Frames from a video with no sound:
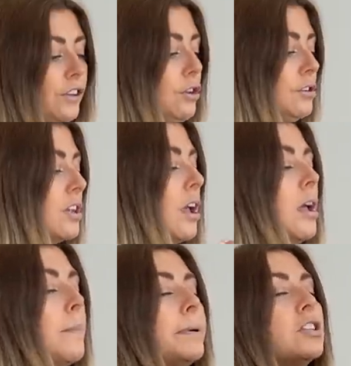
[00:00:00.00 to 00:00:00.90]
use,
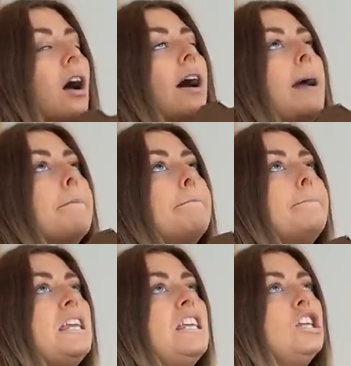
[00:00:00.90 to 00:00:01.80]
but I am
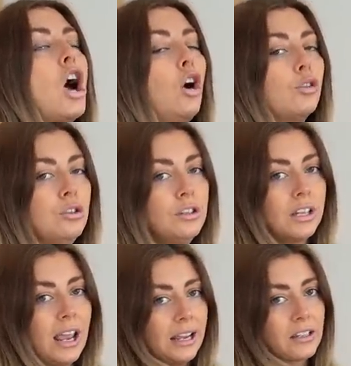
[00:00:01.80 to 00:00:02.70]

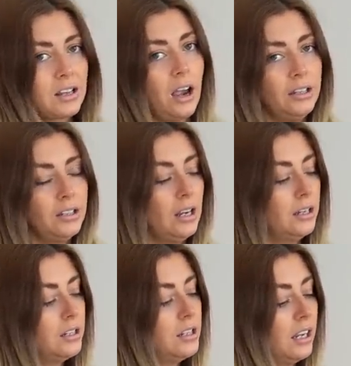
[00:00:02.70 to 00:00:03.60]
beyond
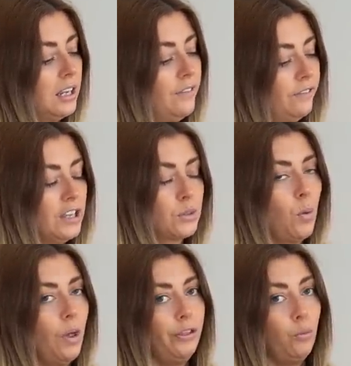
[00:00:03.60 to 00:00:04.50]
excited to give this
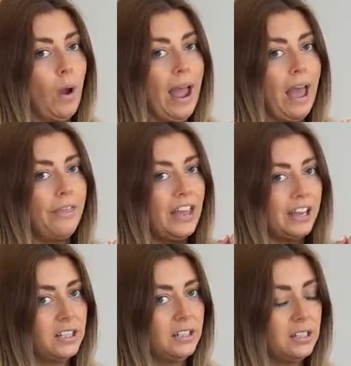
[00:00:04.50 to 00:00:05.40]
one the wear
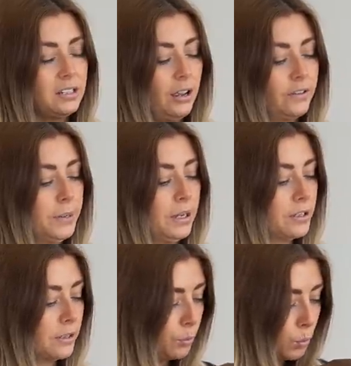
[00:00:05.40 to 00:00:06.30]
that it deserves
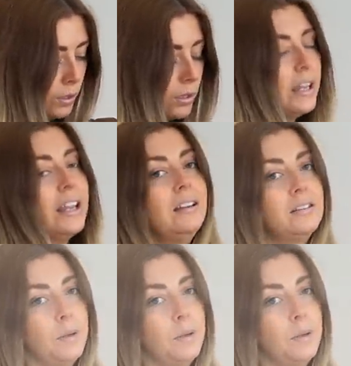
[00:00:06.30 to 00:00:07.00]
because it's